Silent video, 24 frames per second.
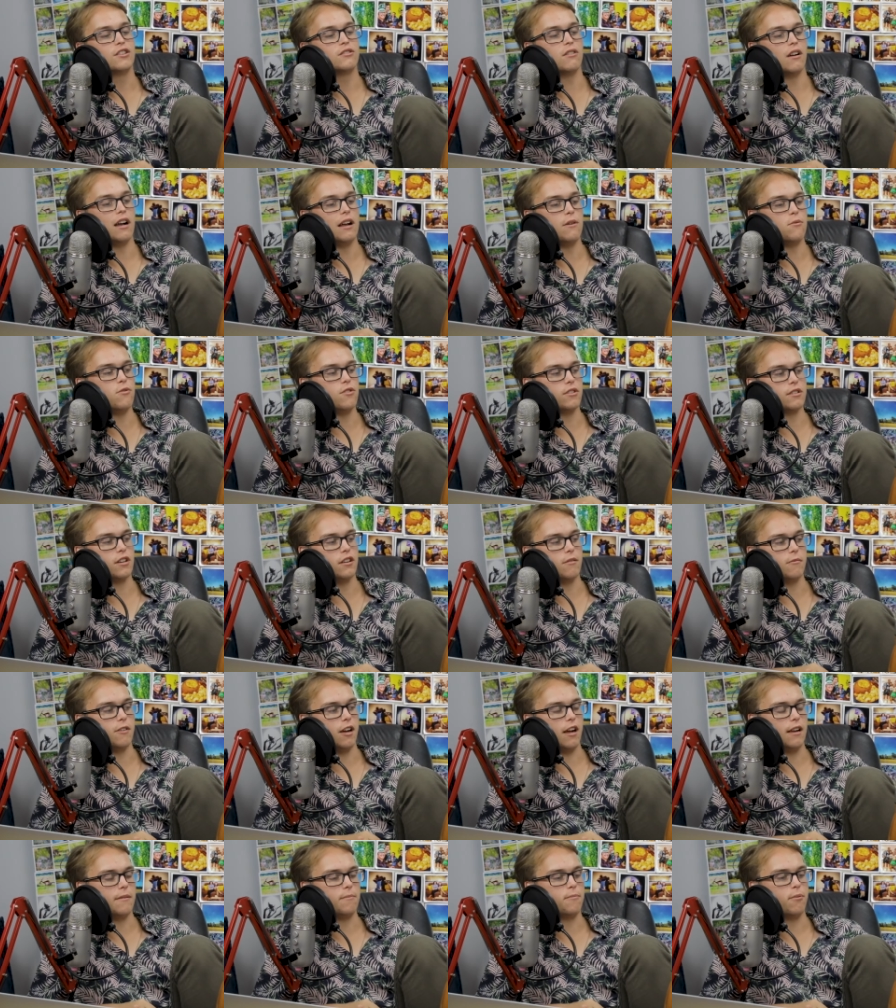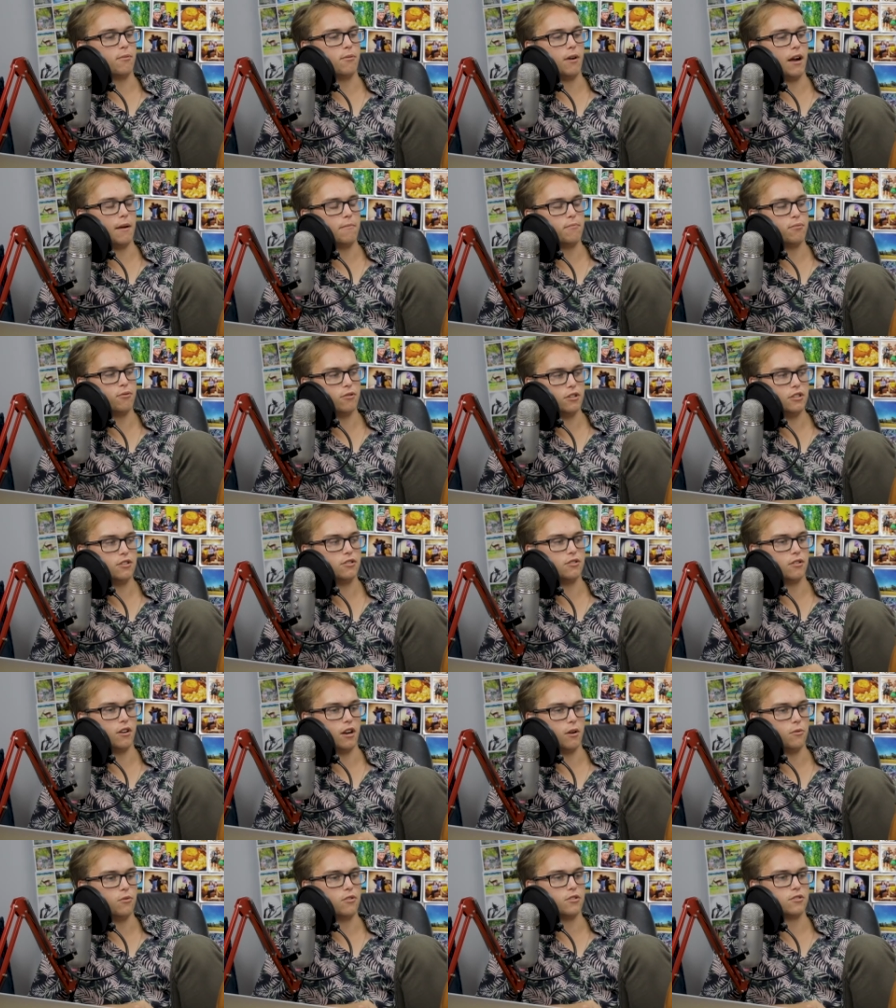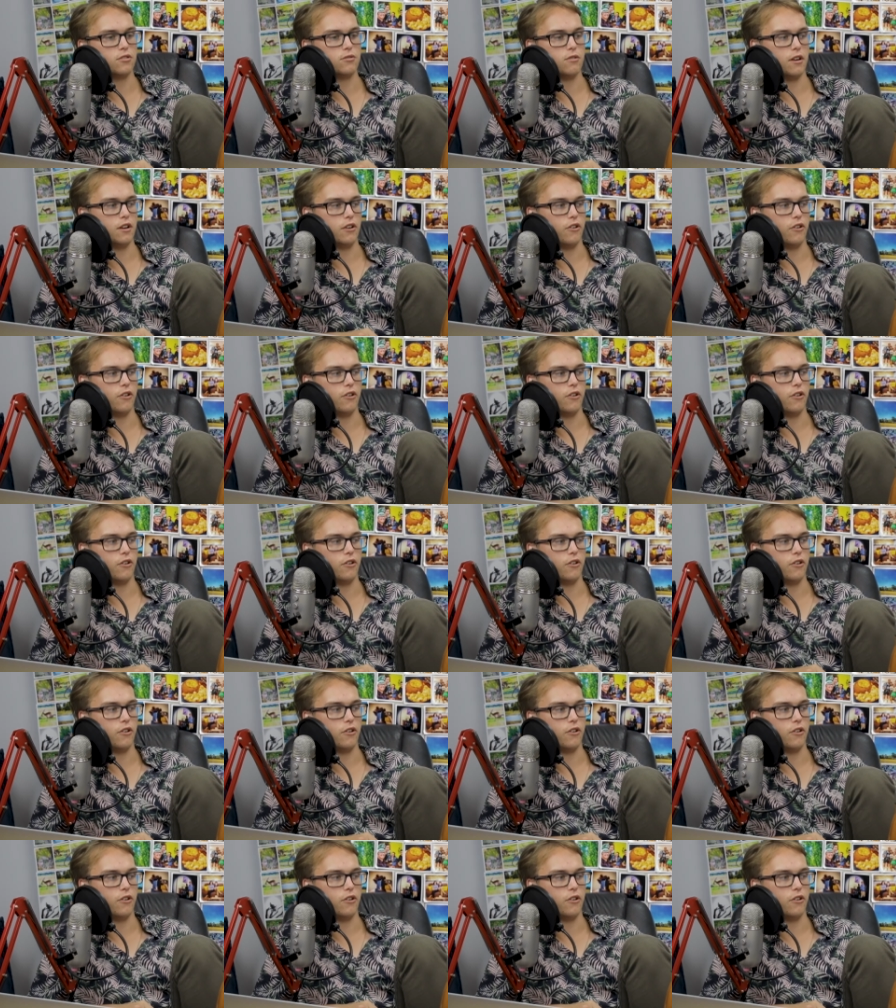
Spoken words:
So I walked home. I'm pretty sure I walked straight